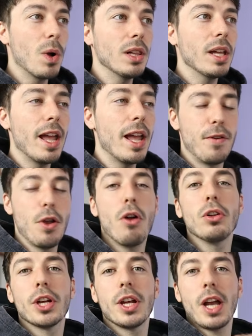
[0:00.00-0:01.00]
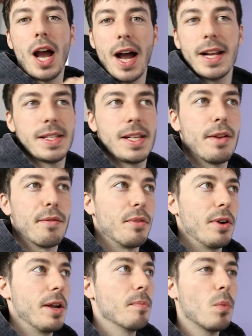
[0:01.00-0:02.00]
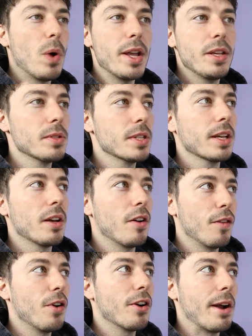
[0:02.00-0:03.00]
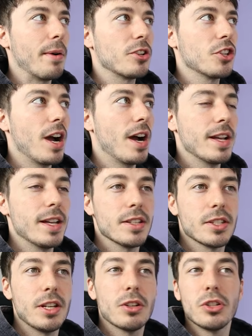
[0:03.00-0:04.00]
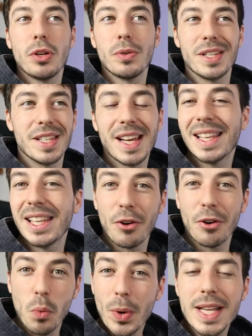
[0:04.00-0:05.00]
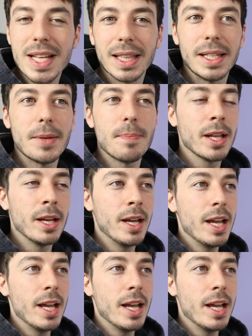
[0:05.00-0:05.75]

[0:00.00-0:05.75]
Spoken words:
Well, if you're looking at a higher time frame, we're using a 4-hour chart here, so you could use a daily or a weekly.